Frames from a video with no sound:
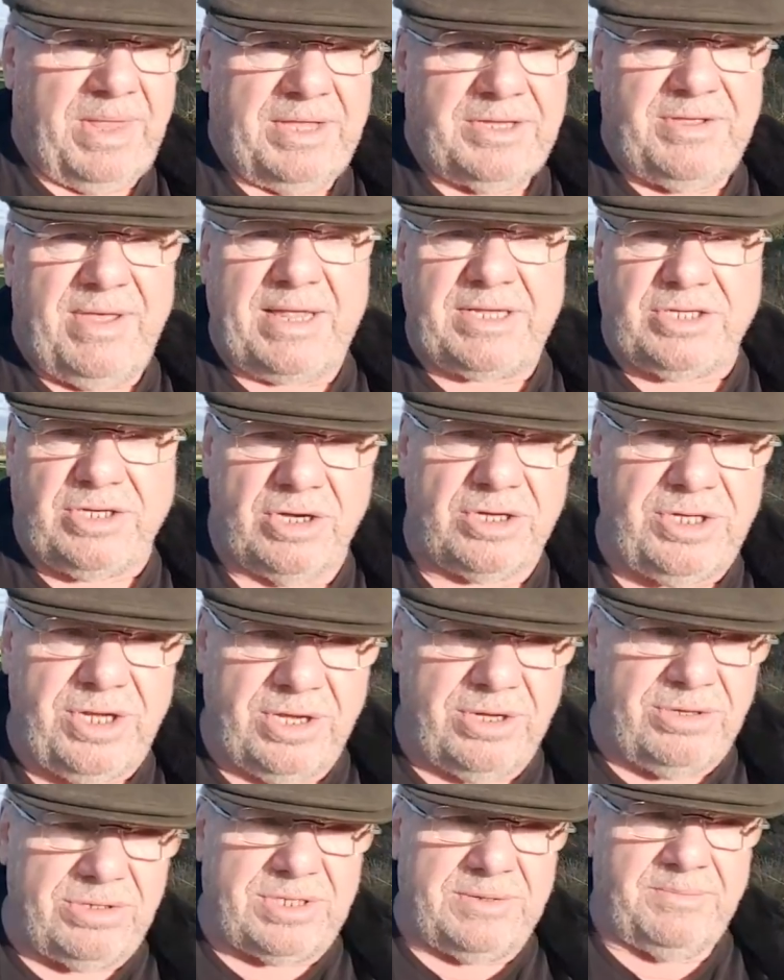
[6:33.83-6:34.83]
So that's good
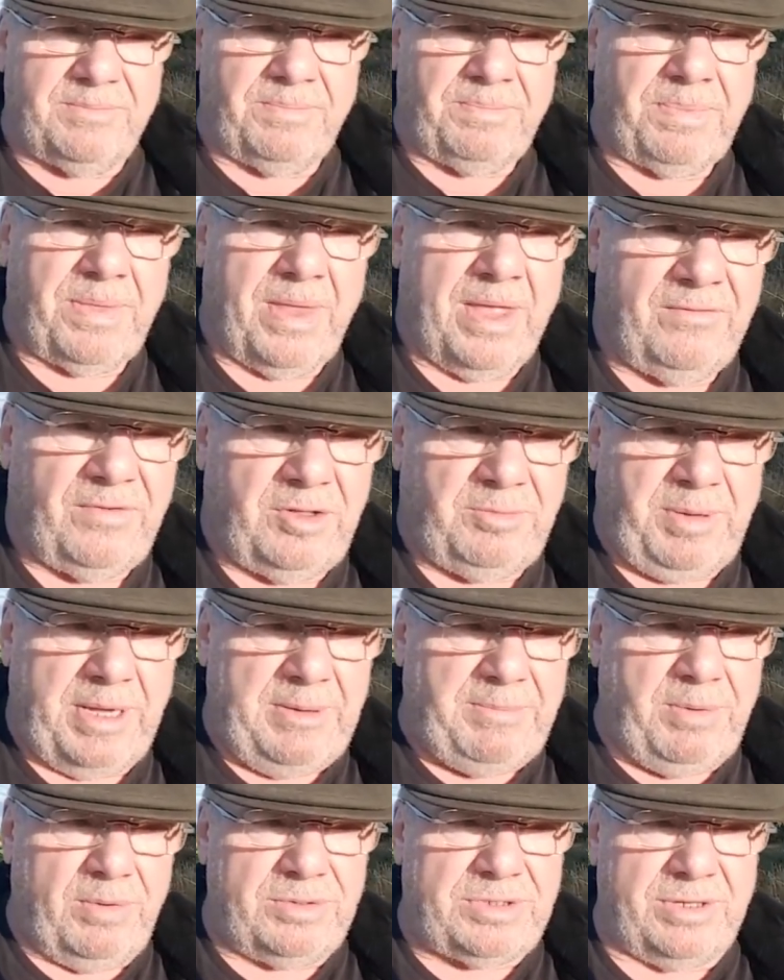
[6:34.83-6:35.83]
news for the
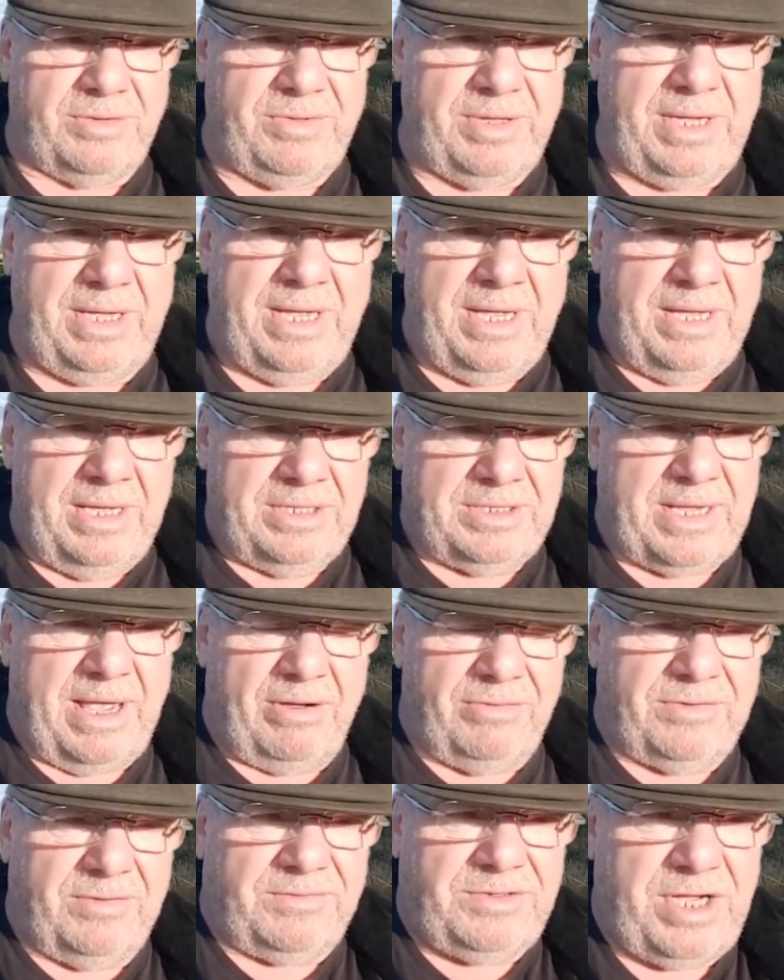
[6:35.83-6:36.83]
people to the
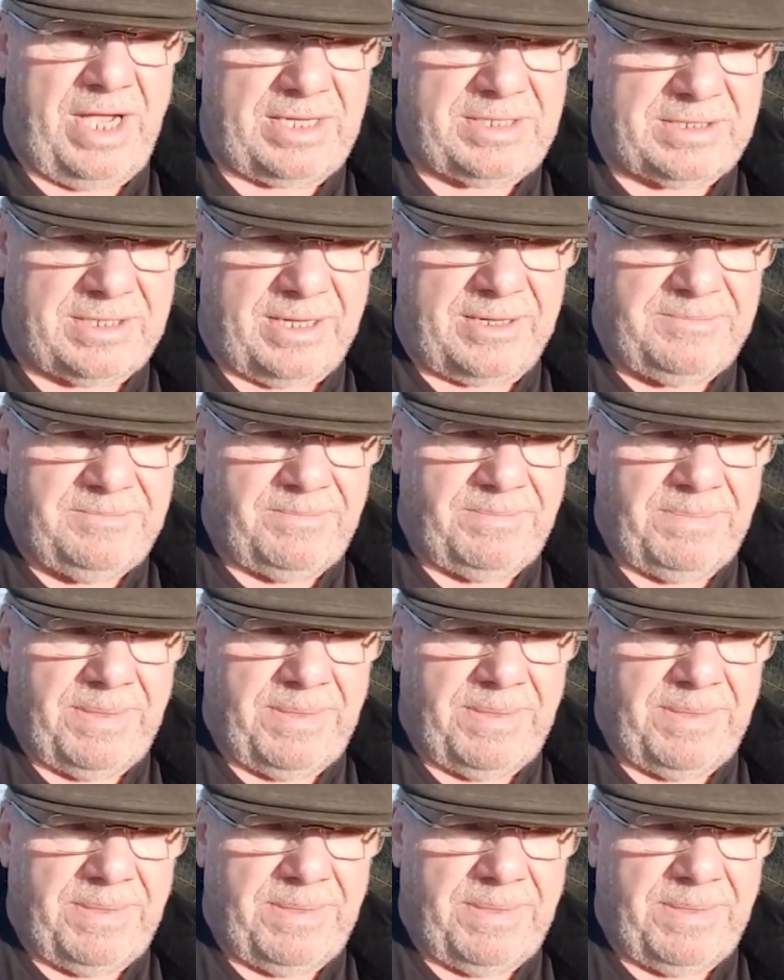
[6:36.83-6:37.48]
south of Chester.